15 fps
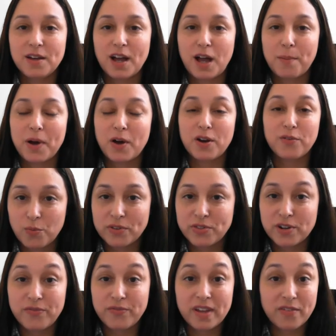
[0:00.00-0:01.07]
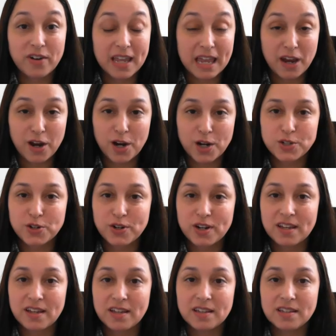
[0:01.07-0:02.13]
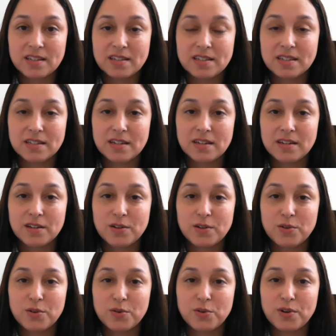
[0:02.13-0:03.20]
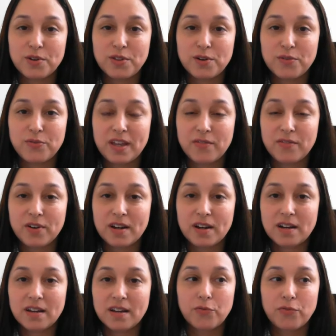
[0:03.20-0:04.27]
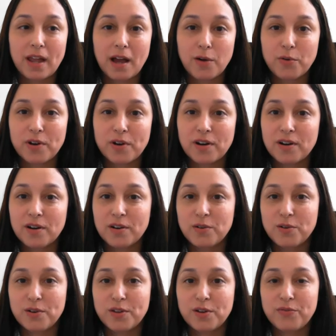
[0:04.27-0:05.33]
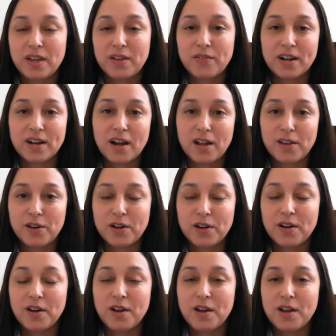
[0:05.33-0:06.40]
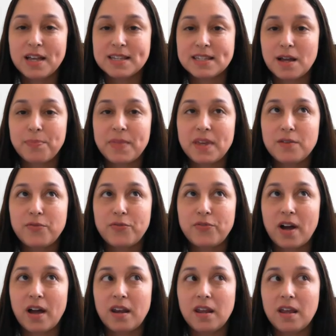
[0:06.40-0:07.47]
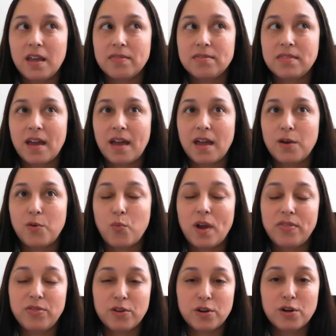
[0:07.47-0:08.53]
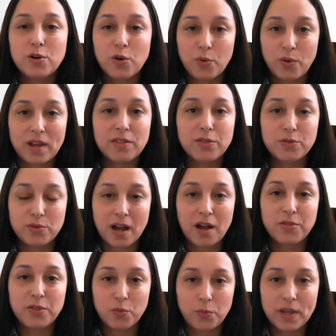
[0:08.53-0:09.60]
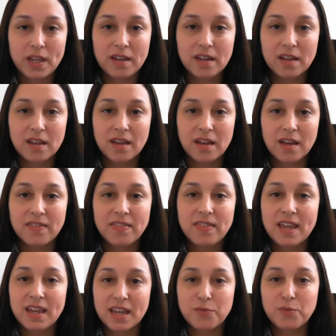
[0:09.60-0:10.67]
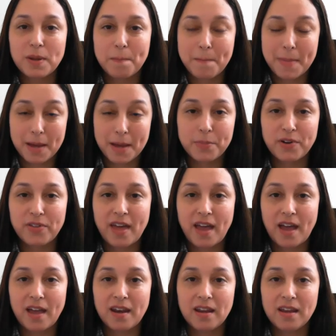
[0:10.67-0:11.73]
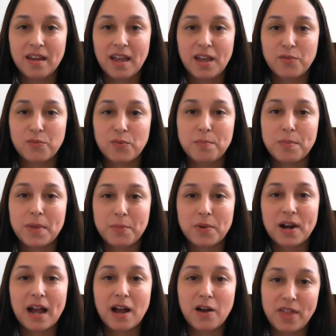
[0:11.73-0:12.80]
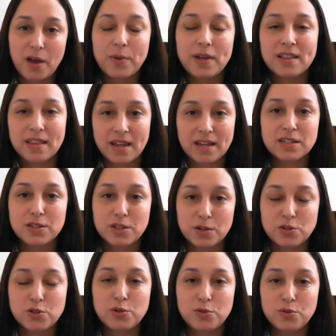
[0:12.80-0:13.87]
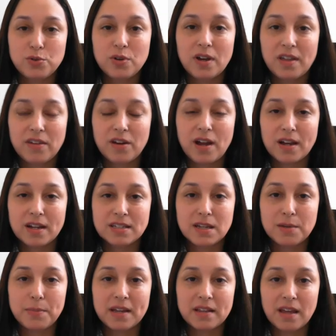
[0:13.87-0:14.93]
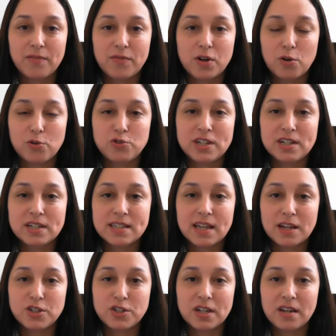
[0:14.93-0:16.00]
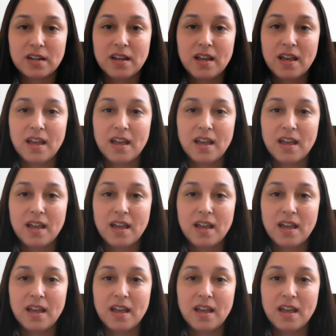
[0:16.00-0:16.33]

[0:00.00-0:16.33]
about what their favorite character is or their favorite flower or their favorite color, something fun that when they're going throughout the week, they can remember that and remember how that relates to their academic life coaching session.